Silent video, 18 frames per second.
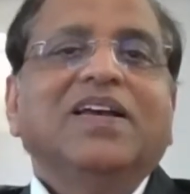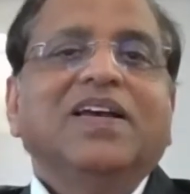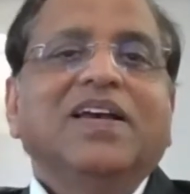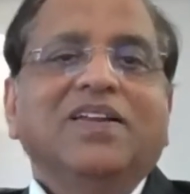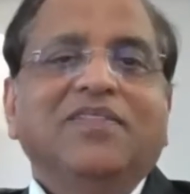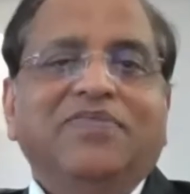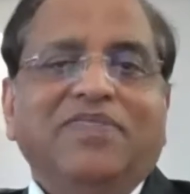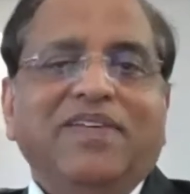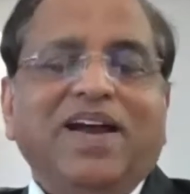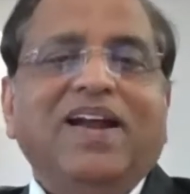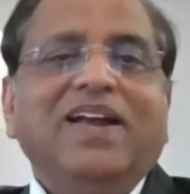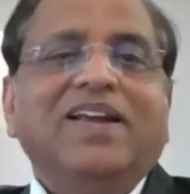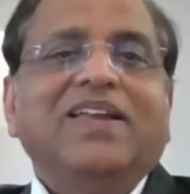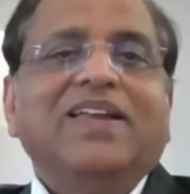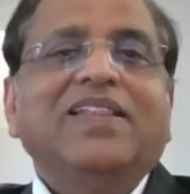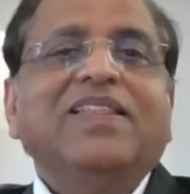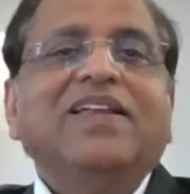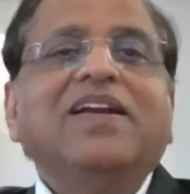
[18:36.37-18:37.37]
In
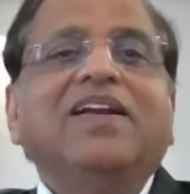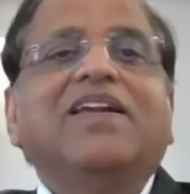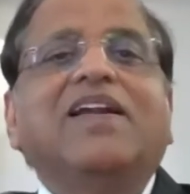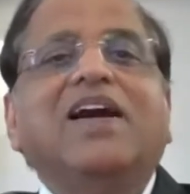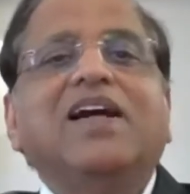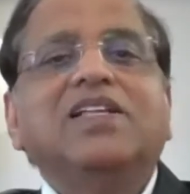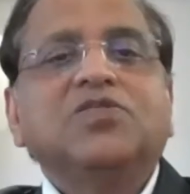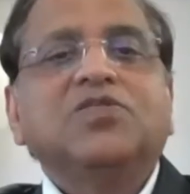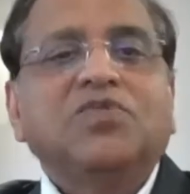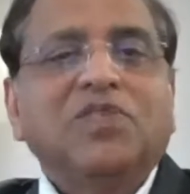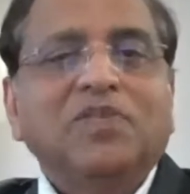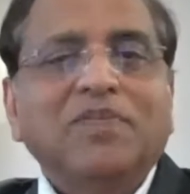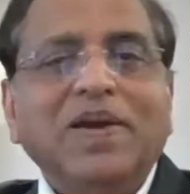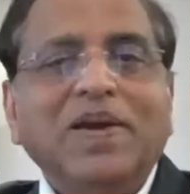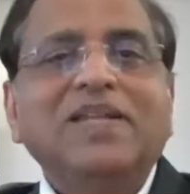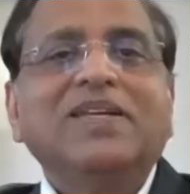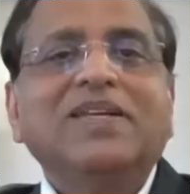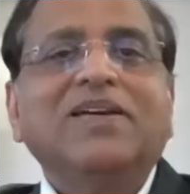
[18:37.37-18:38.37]
fact, in the
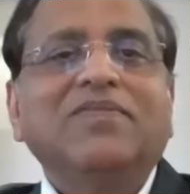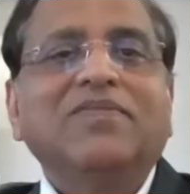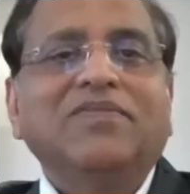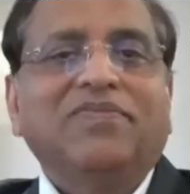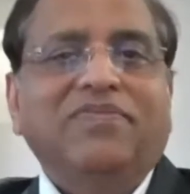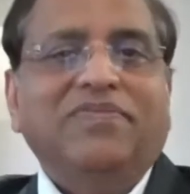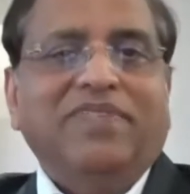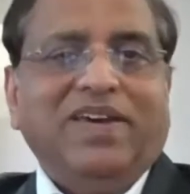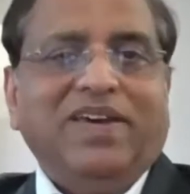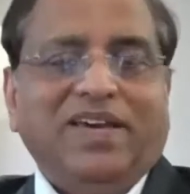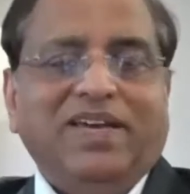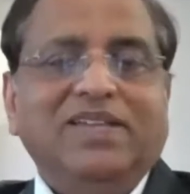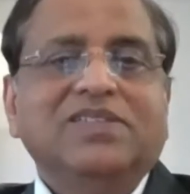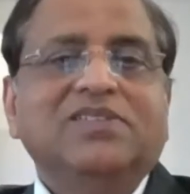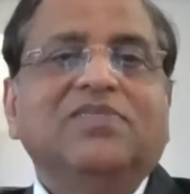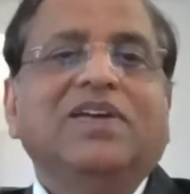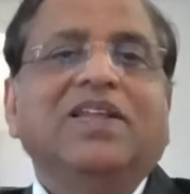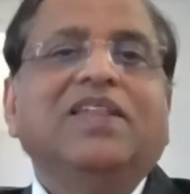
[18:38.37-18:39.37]
transformation
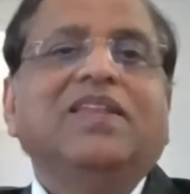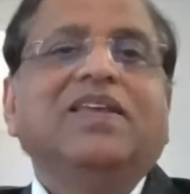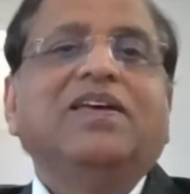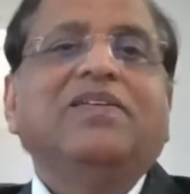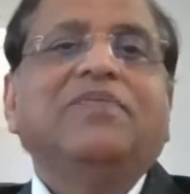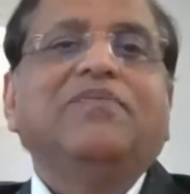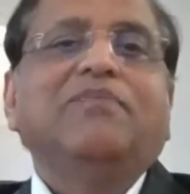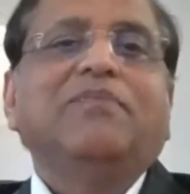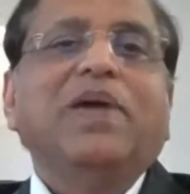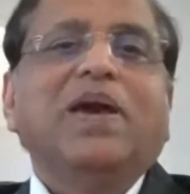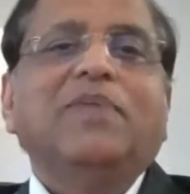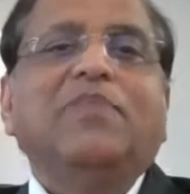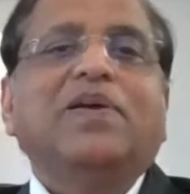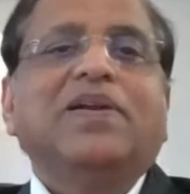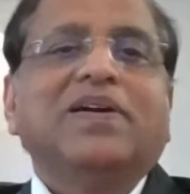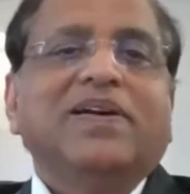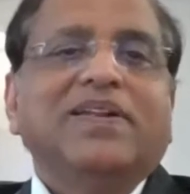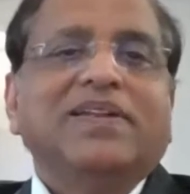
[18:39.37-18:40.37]
phase, when the
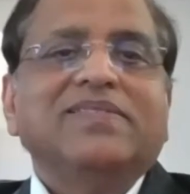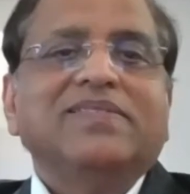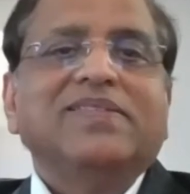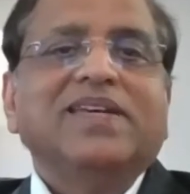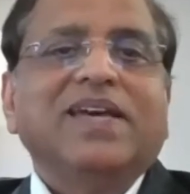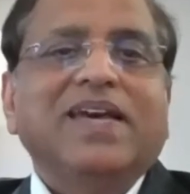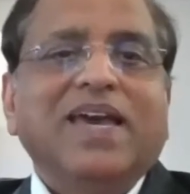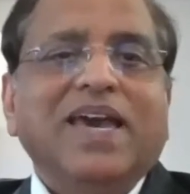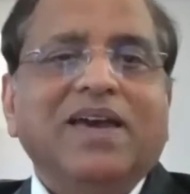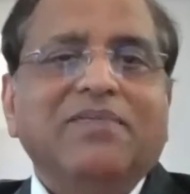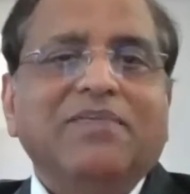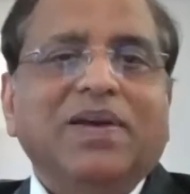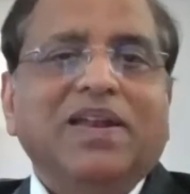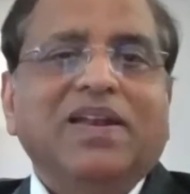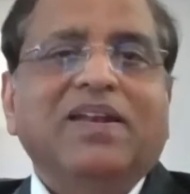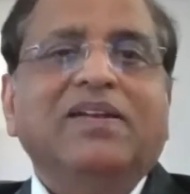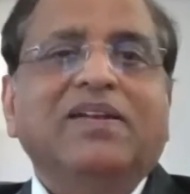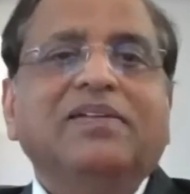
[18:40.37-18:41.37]
paper currency came
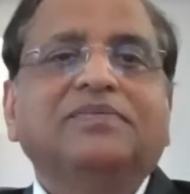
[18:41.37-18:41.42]
in,